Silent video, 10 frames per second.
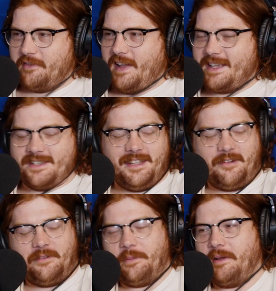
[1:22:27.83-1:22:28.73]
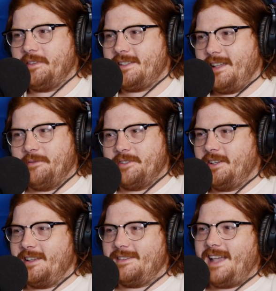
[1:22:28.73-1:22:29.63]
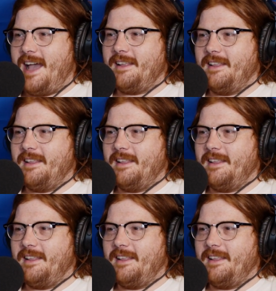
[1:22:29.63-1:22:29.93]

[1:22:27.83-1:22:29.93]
vest and like rip off this. I just look exactly